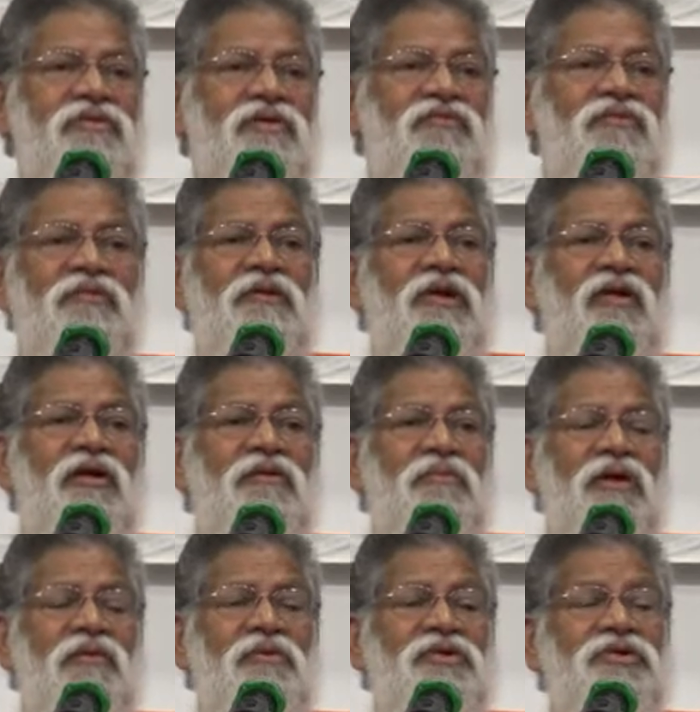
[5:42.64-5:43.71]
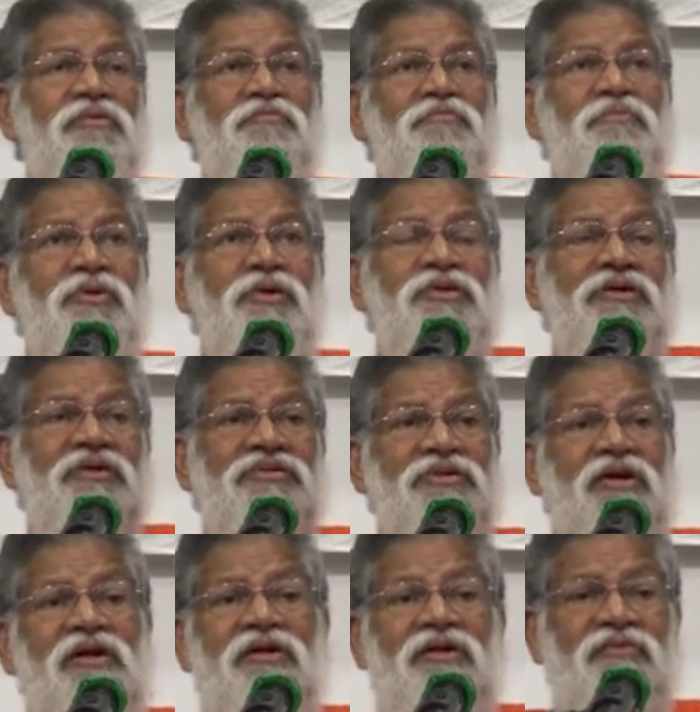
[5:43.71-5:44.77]
We will not be able to put the
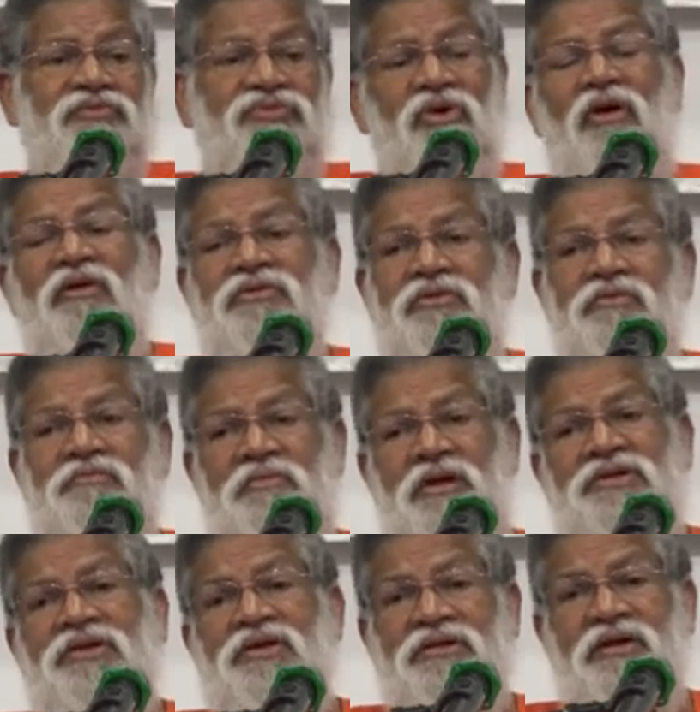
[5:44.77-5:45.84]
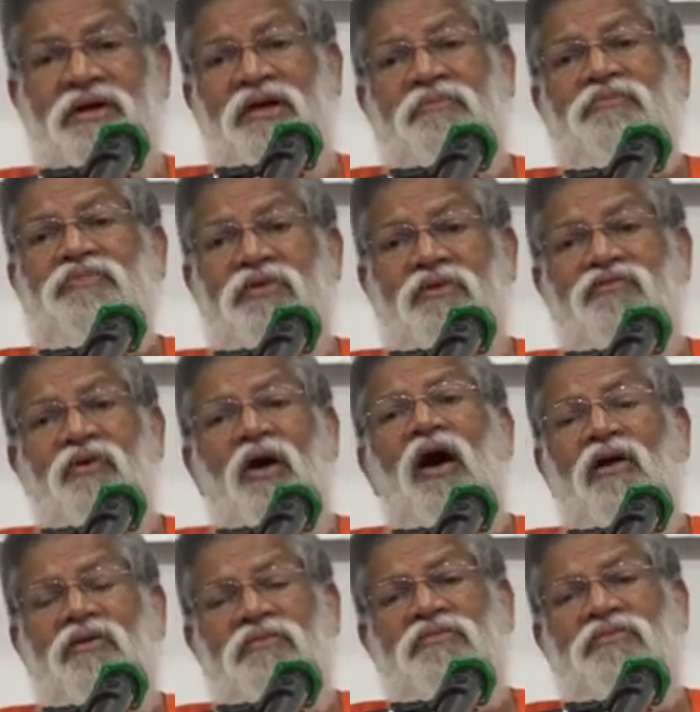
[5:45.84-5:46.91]
thread of thought to measure the depth of
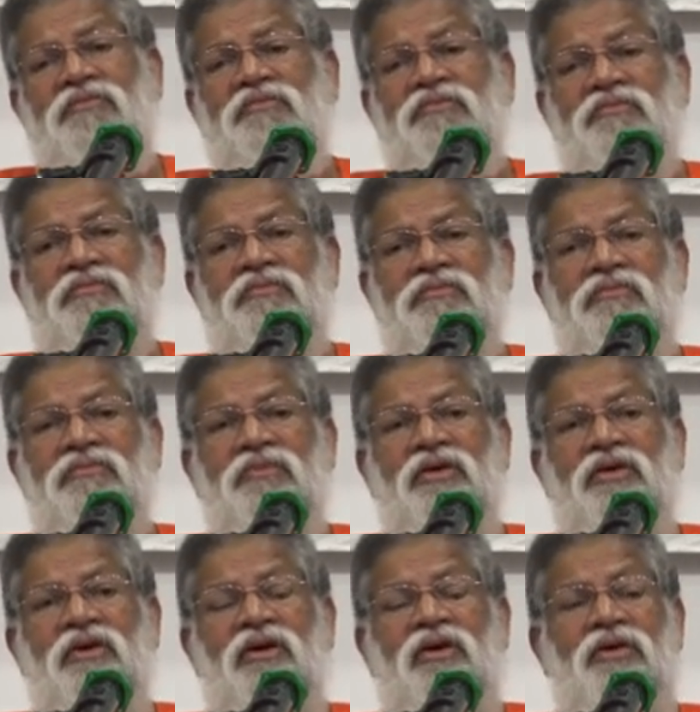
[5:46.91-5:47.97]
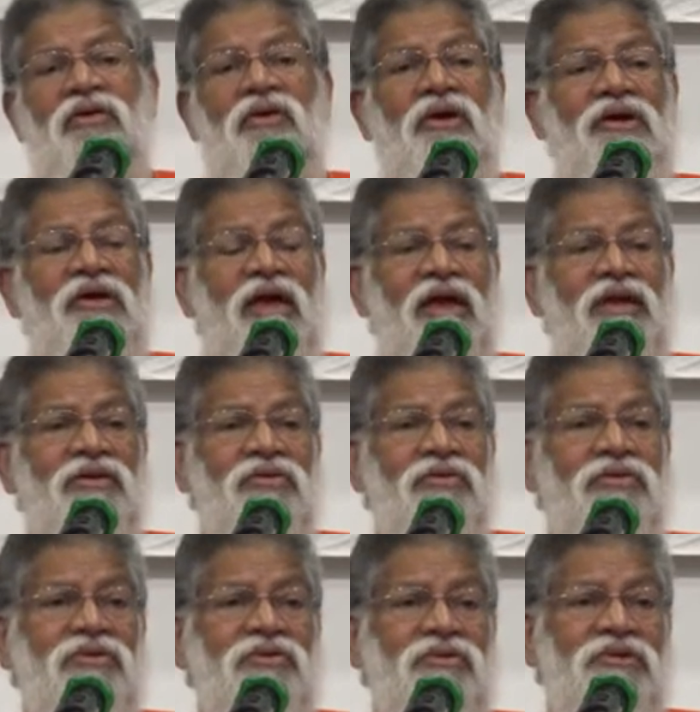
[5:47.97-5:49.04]
God. Nor can you
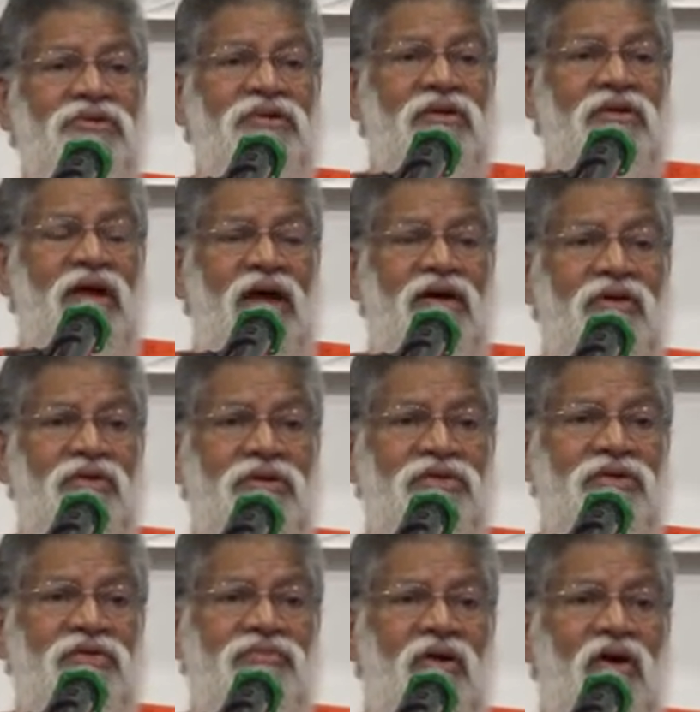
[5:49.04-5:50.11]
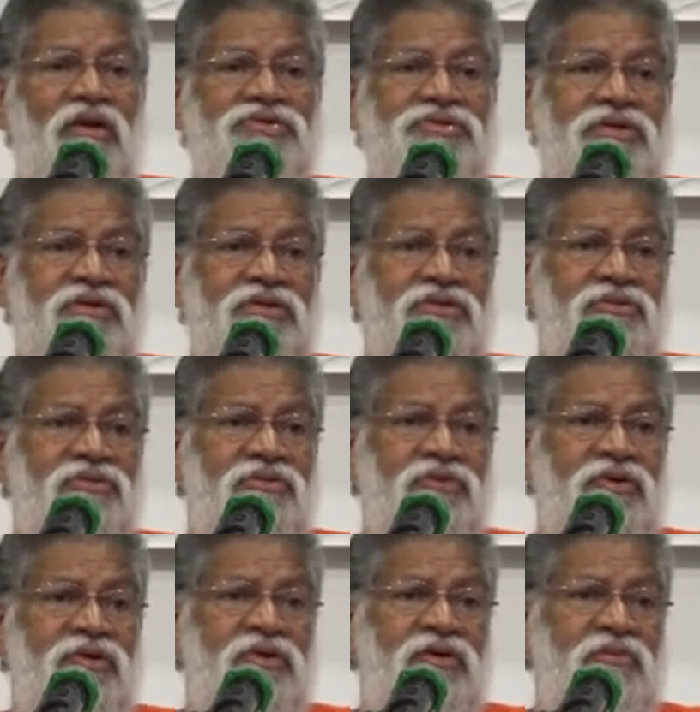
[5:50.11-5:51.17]
use the language of logic to
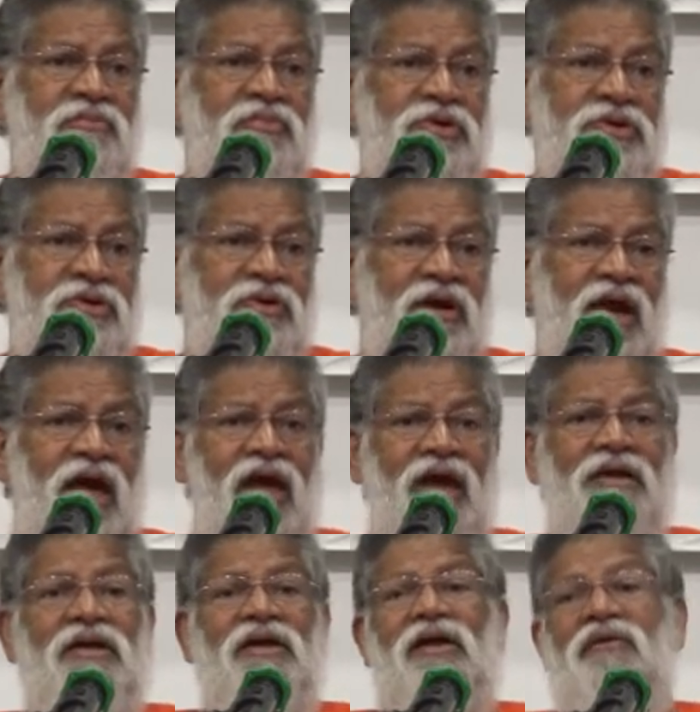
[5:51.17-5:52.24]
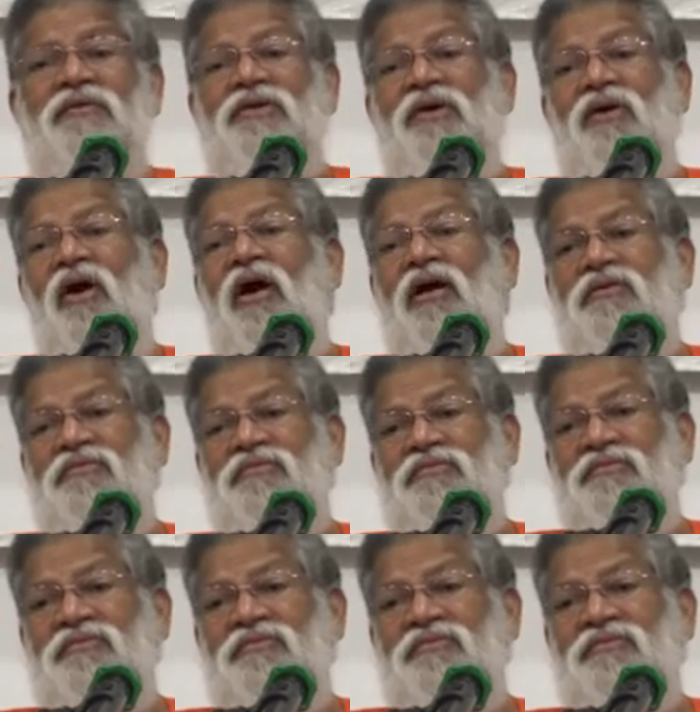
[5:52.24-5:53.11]
put your hand around God.